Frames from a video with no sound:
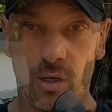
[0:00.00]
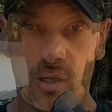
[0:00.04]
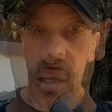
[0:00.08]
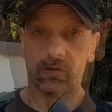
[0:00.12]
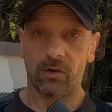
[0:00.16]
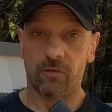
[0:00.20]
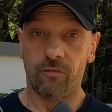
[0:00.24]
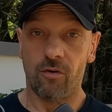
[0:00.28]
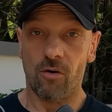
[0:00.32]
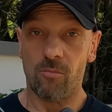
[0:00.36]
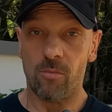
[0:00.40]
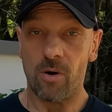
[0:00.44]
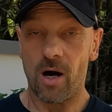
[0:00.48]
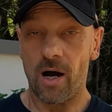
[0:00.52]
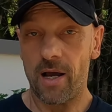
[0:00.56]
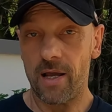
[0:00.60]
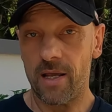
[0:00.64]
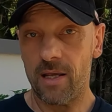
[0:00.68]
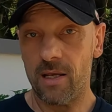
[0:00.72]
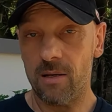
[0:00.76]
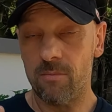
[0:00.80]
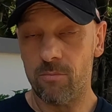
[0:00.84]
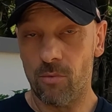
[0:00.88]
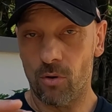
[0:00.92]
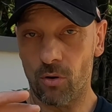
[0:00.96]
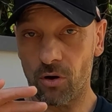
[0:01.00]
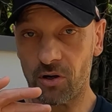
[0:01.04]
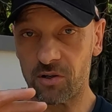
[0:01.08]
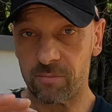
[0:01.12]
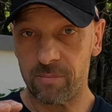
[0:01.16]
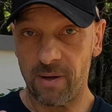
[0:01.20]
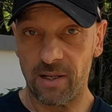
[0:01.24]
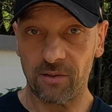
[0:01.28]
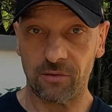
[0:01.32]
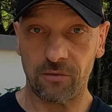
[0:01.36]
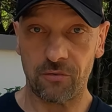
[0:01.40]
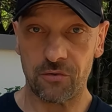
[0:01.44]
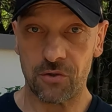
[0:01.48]
So for my more
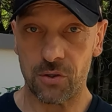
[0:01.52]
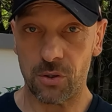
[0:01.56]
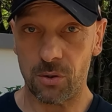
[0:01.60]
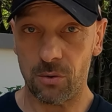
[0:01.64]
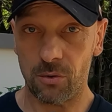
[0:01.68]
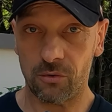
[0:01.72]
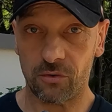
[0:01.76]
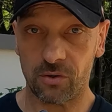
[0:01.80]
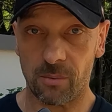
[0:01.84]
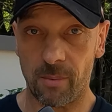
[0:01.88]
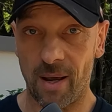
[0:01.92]
expensive shoes,